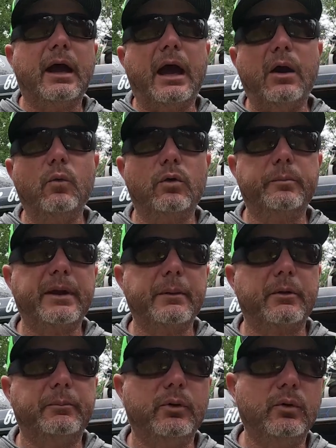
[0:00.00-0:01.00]
I want to be
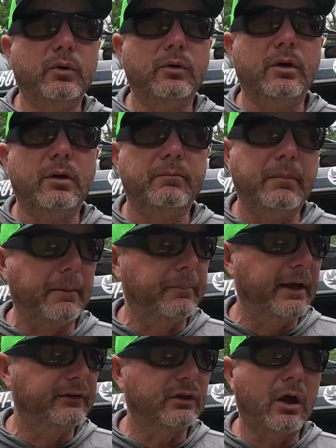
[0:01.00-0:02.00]
able to pull my
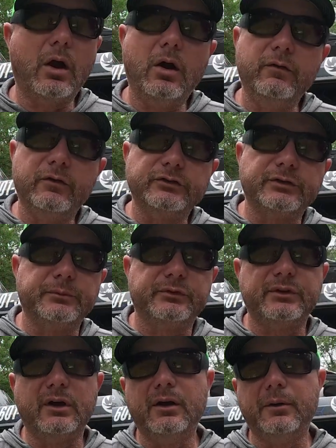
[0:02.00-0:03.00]
baits over some
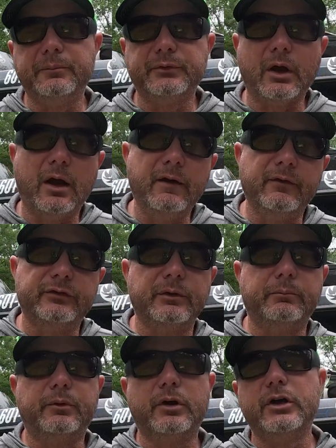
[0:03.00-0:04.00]
stumps, over
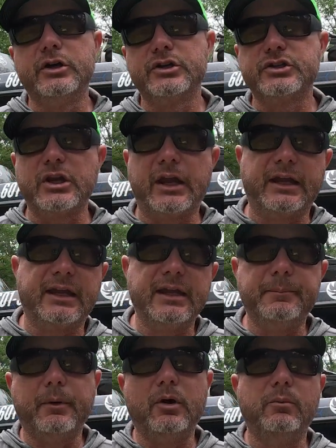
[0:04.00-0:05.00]
some brush, and
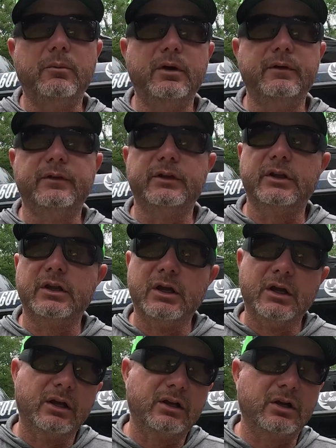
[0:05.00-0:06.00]
keep on moving.
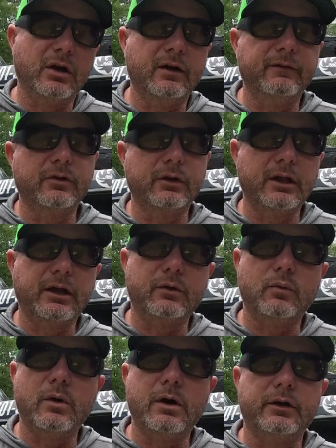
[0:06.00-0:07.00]
Cover a lot of
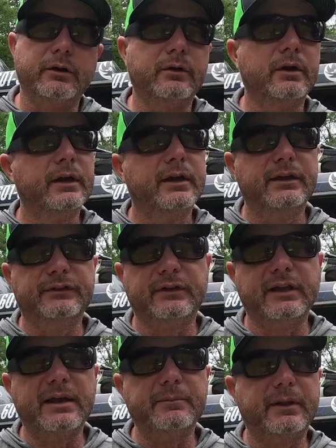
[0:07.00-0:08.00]
water is the
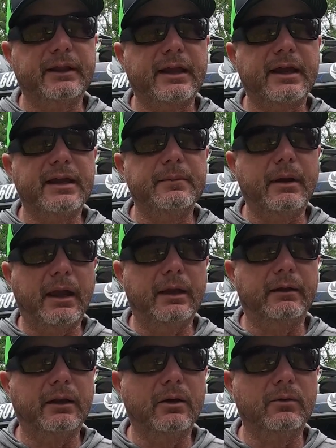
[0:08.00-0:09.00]
name of the game,
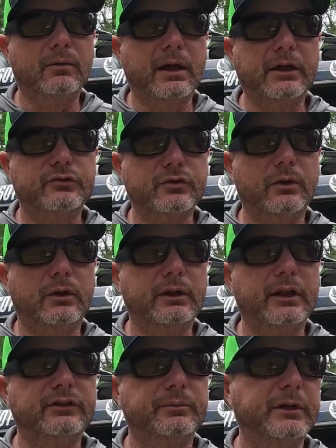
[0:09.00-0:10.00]
and long line trolling
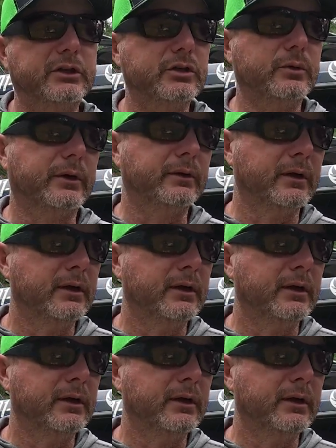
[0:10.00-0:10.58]
lets me do it.